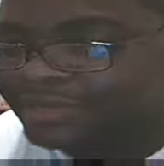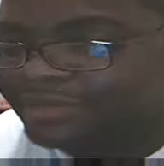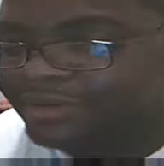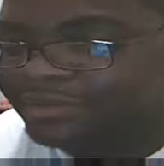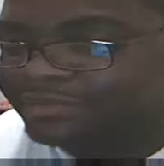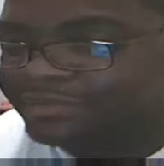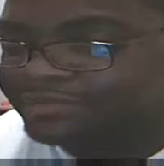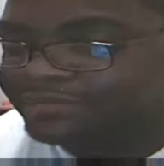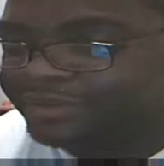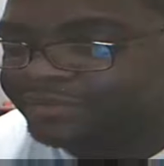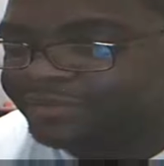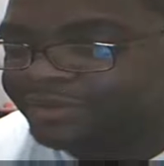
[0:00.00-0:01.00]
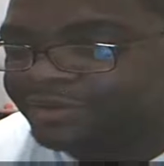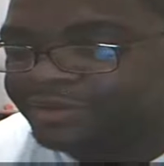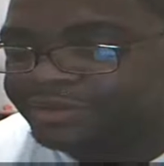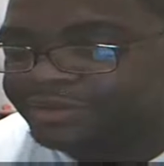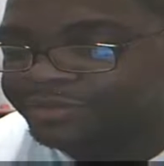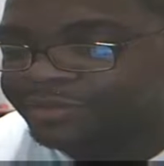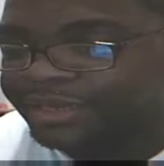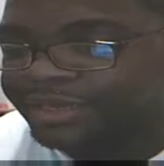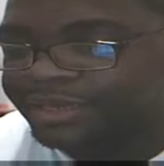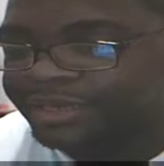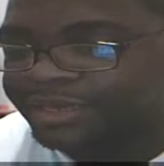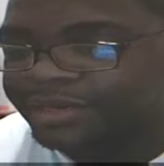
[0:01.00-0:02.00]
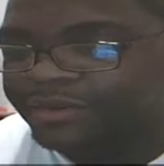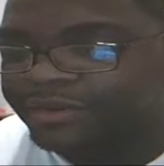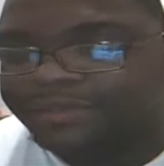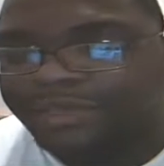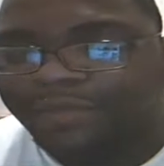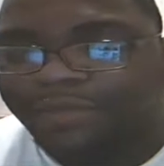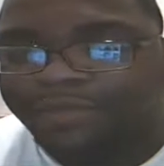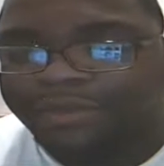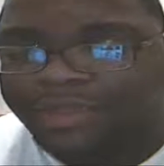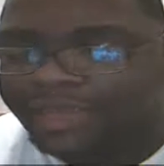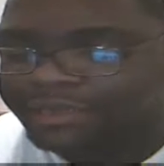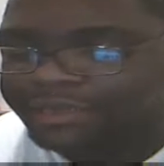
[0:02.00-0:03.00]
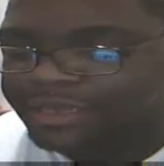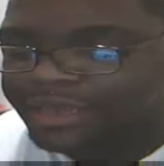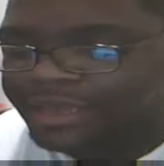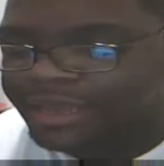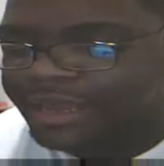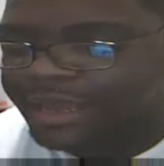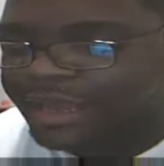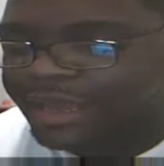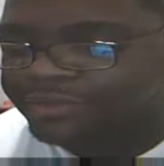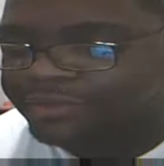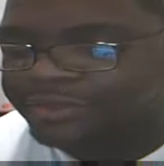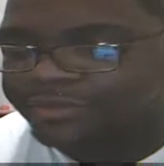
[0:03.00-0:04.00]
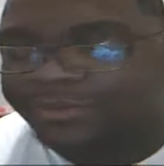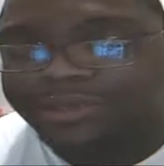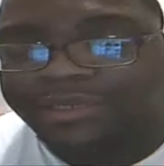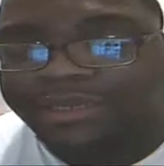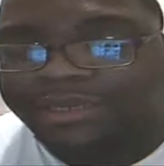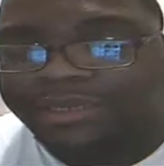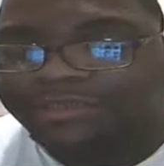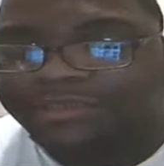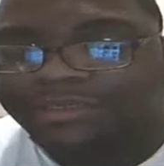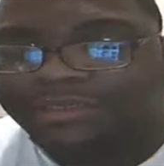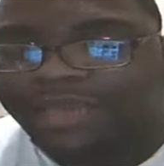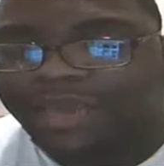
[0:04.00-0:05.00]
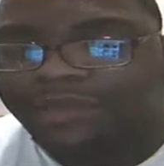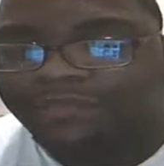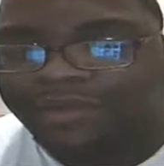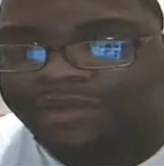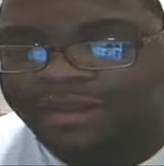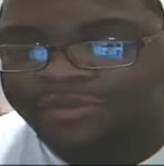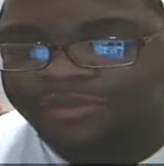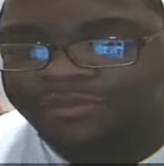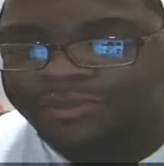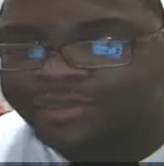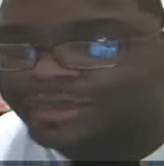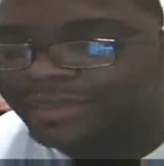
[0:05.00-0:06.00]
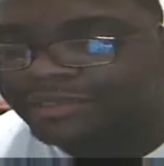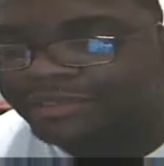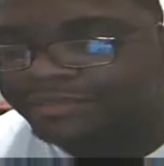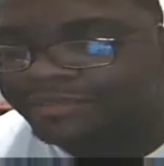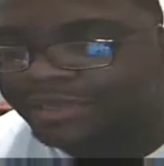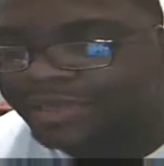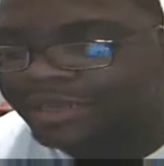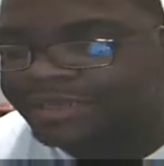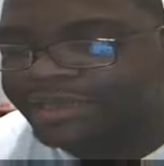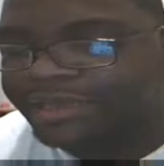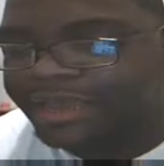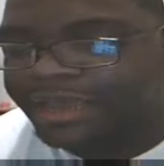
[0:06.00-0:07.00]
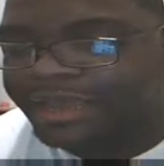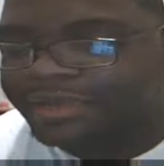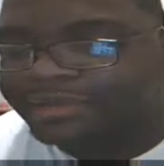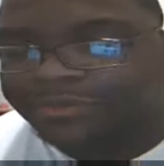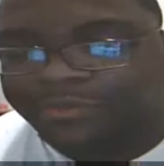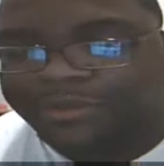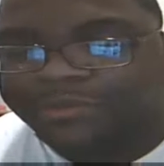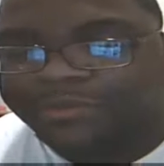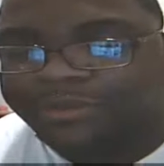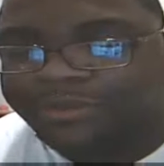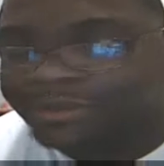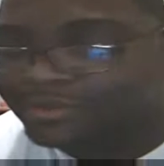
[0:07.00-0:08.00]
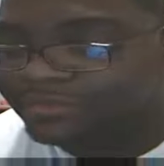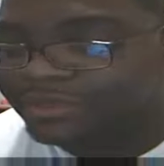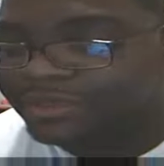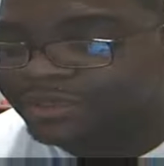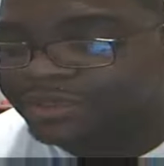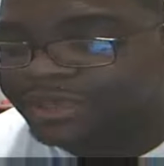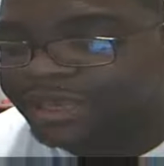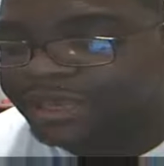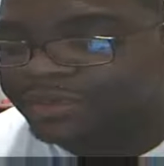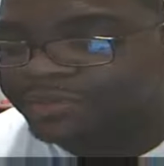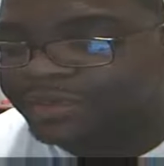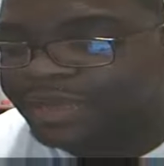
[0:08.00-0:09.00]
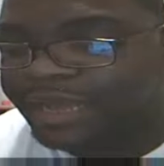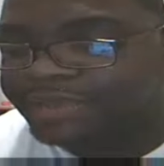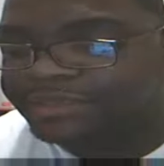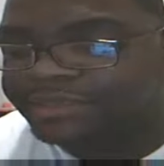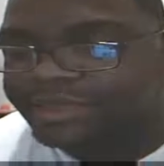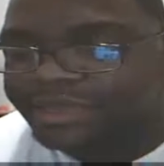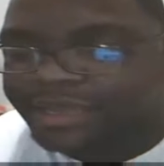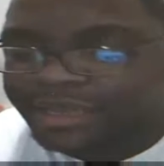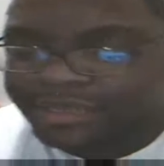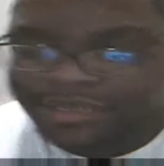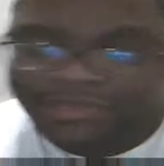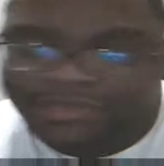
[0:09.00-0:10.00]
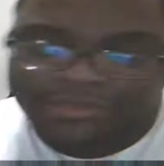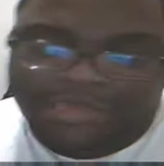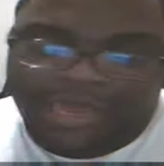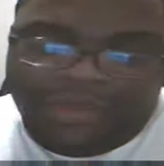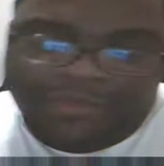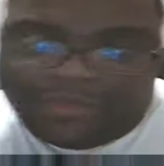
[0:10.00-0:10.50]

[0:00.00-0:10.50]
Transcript: thought it was very, very hard to play. And then over time, I realized how you could really get into this game and how you can really actually play it. And it's a really, it's a really good game. It has this game